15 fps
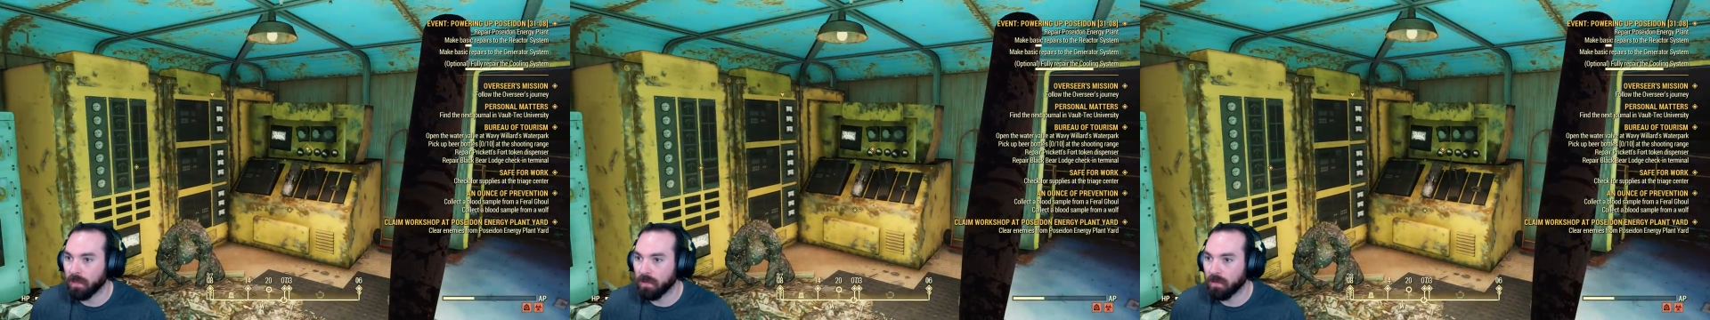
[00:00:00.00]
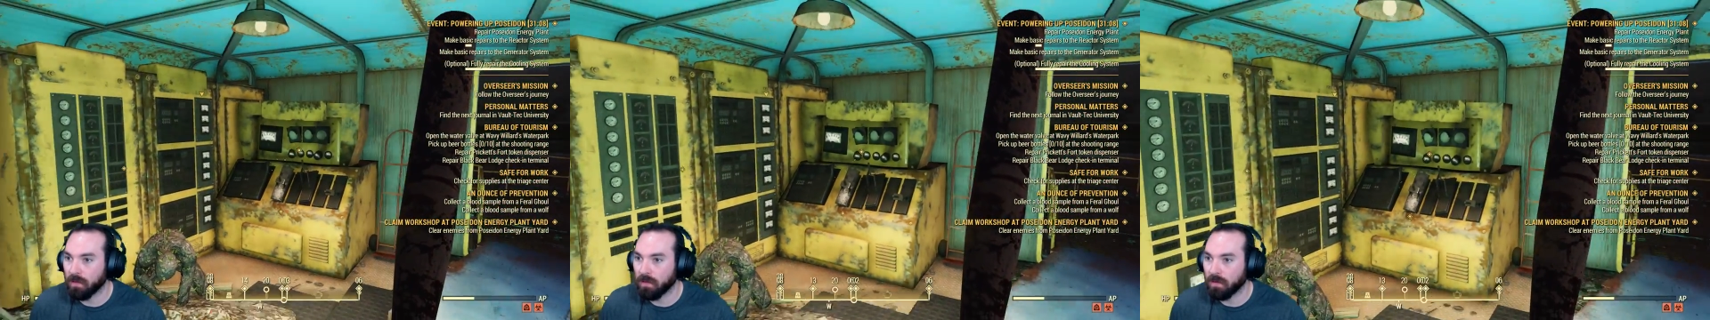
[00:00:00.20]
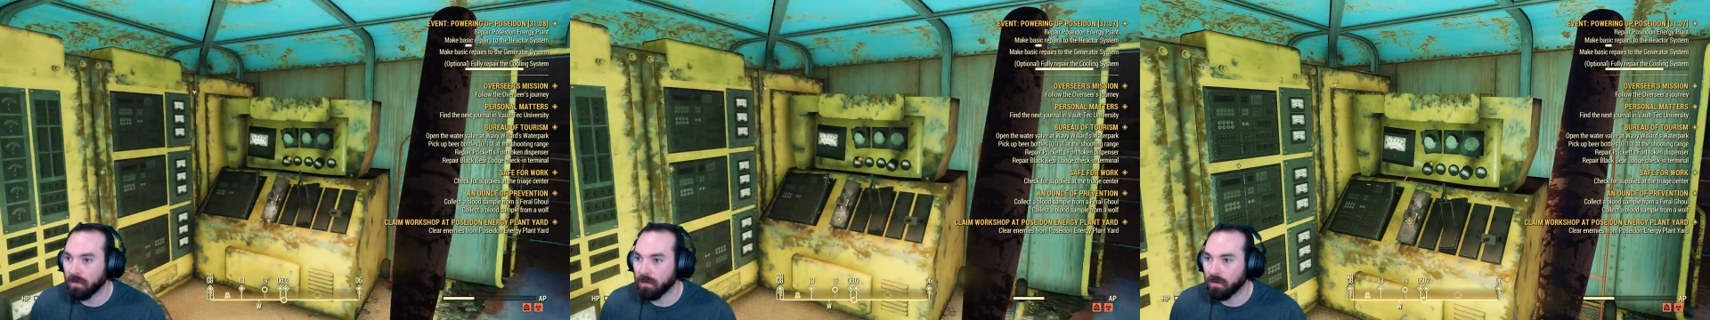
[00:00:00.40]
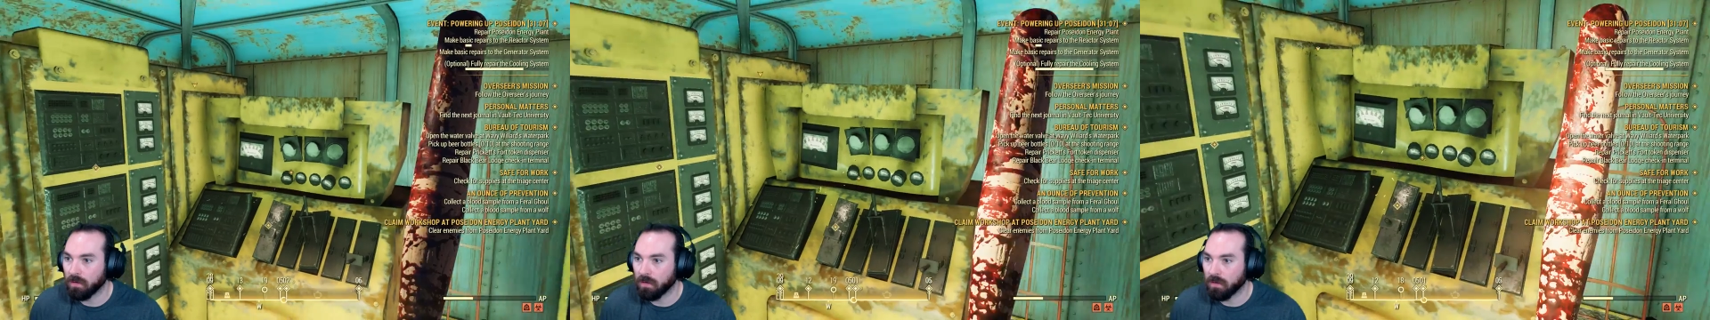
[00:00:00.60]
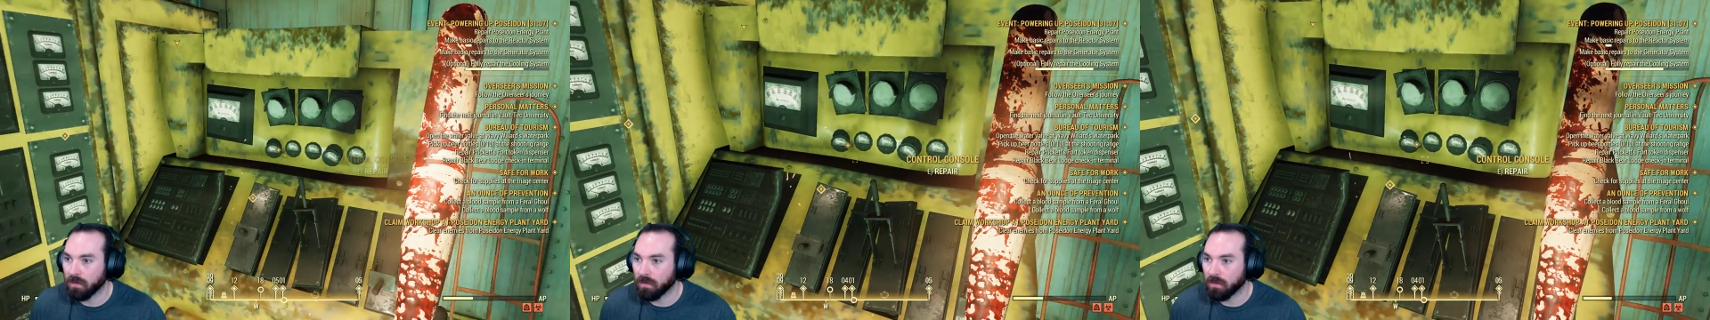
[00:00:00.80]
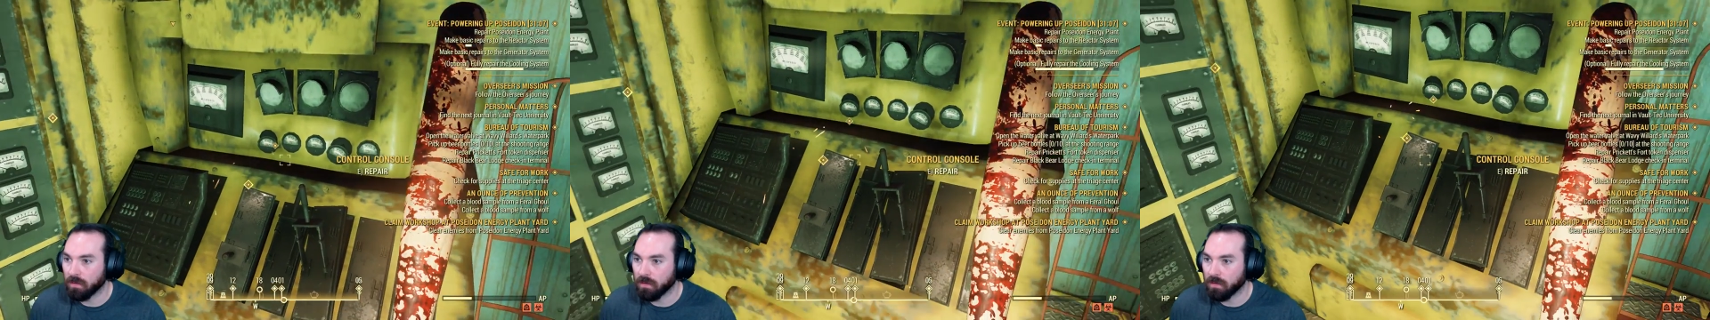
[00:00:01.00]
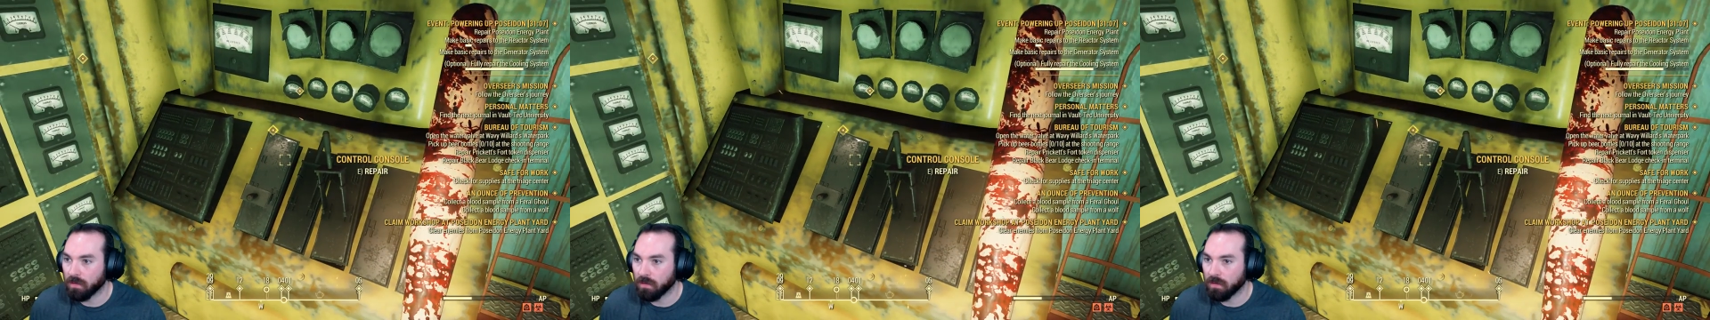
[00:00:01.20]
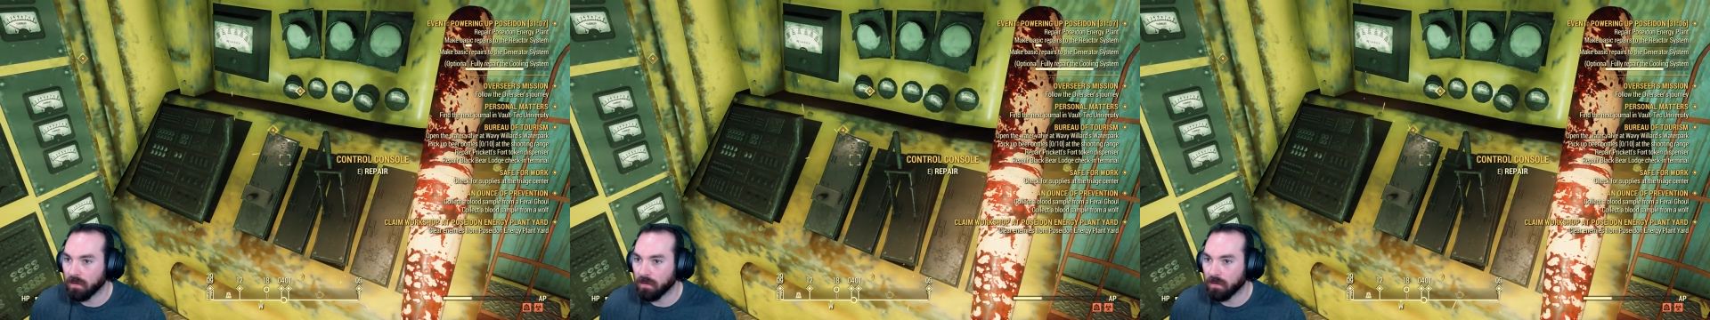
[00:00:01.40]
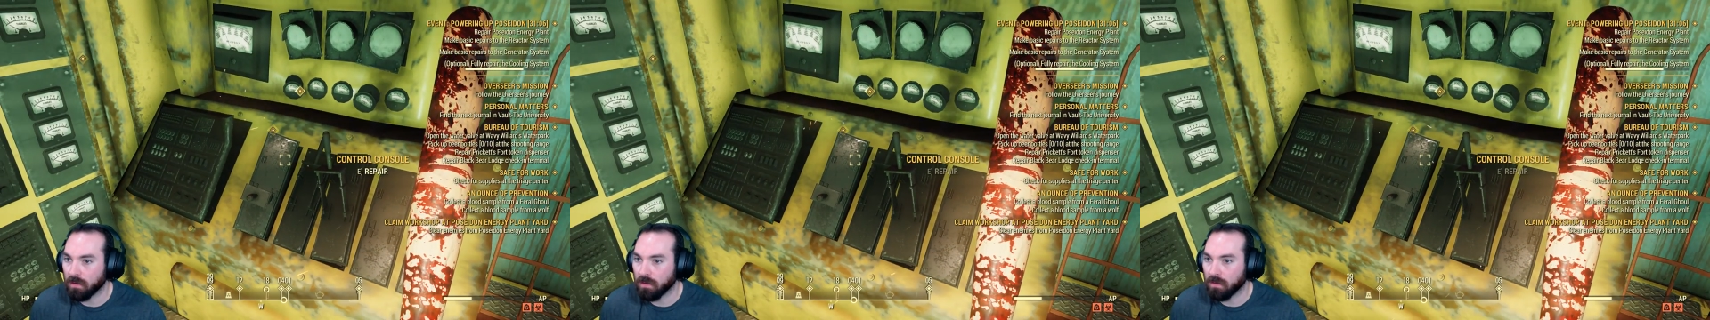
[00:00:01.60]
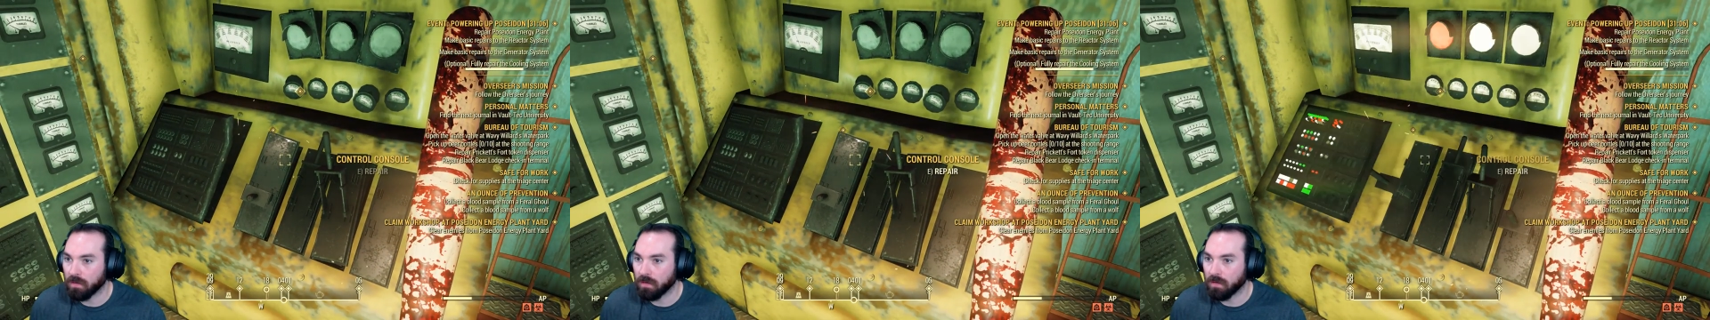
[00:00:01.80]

No one is speaking in this clip.